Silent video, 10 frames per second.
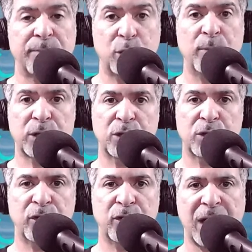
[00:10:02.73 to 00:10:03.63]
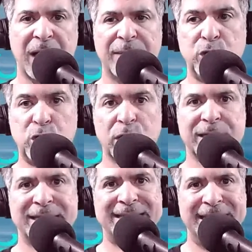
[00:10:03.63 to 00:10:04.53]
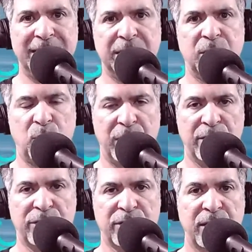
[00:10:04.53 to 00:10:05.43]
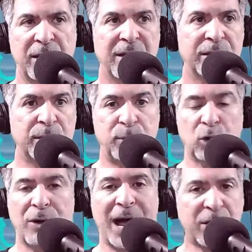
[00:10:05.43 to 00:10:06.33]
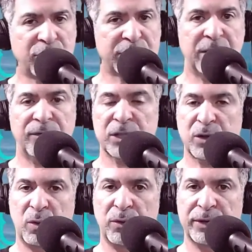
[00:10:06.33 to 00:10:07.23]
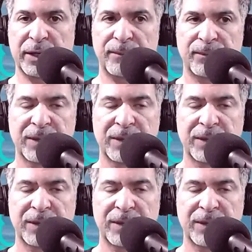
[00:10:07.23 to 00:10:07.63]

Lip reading: too much of your time just dealing with the bureaucracy of this whole thing.